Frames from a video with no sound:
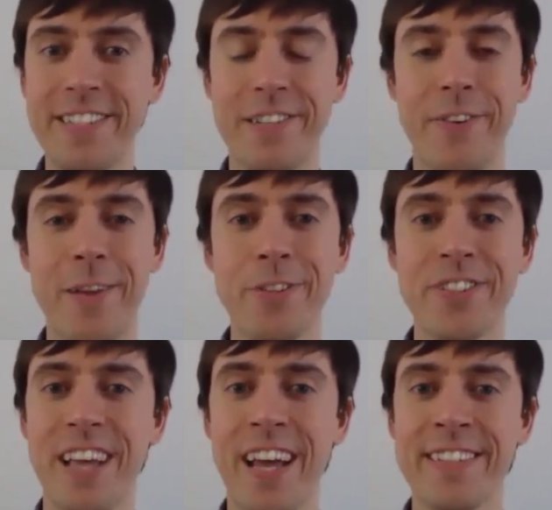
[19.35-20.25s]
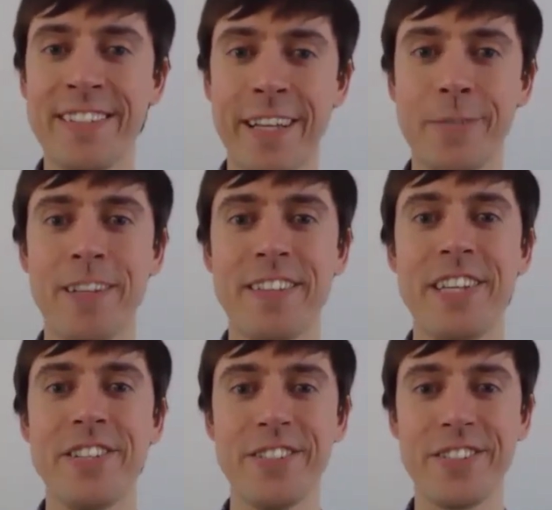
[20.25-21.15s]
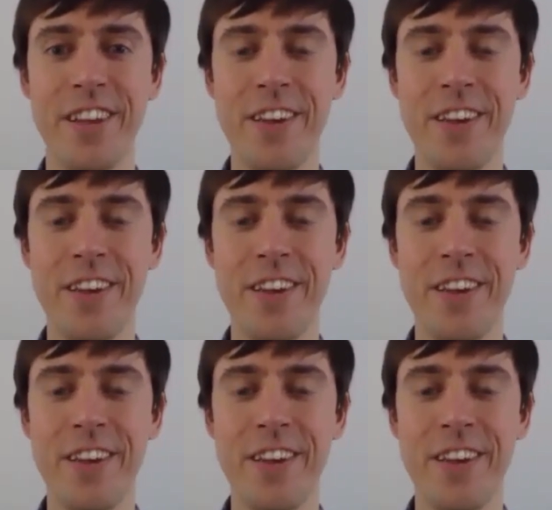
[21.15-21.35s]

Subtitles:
developments and his expectations